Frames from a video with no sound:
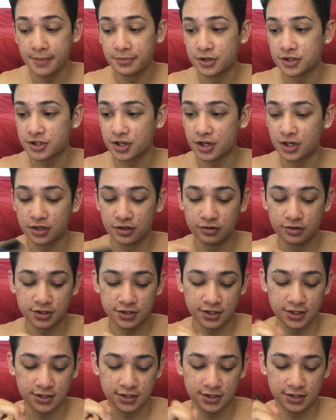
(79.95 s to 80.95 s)
I'm just gonna use
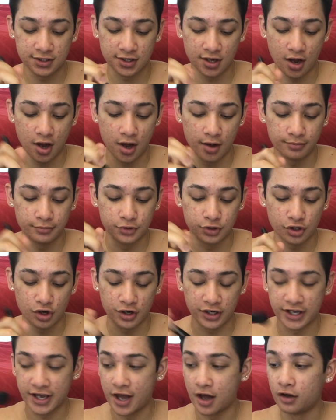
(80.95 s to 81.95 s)
this
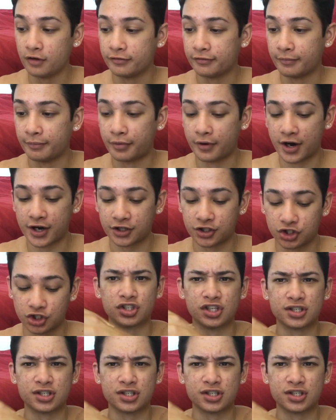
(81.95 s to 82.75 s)
dirty elf brush.